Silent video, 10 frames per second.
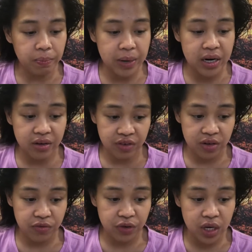
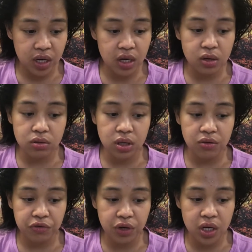paraben-free,
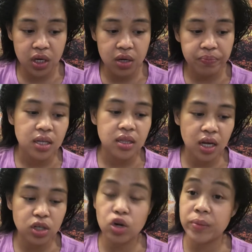gluten-free,
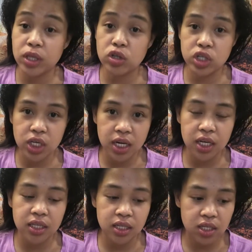
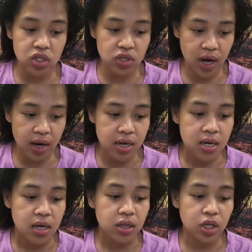non-comedogenic na din siya,
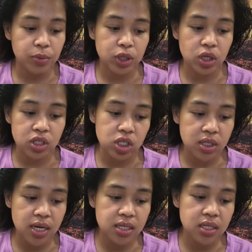dermatologist
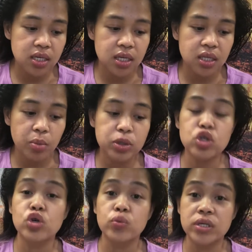tested, tapos
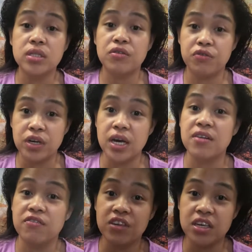cruelty-free
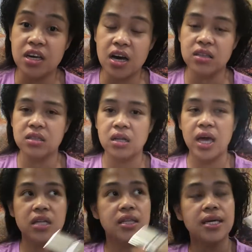and vegan.
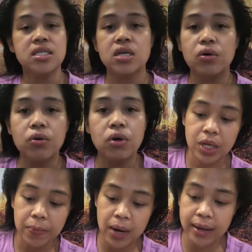Healthy kasi yung
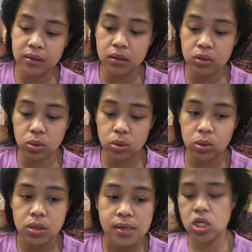brand na
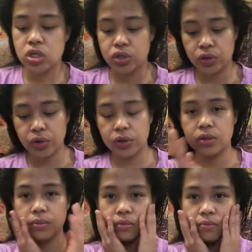to. So
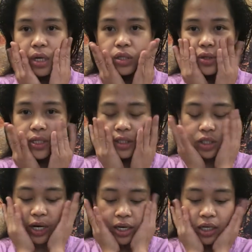yun, medyo
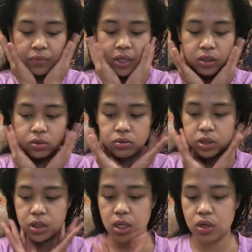nag-dry naman na tong
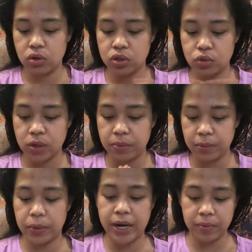skin ko. So
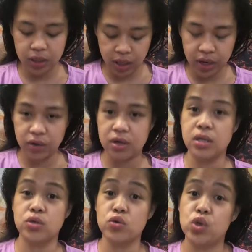magpa-prime na tayo.
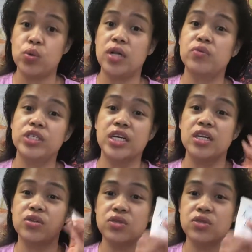As usual, we're gonna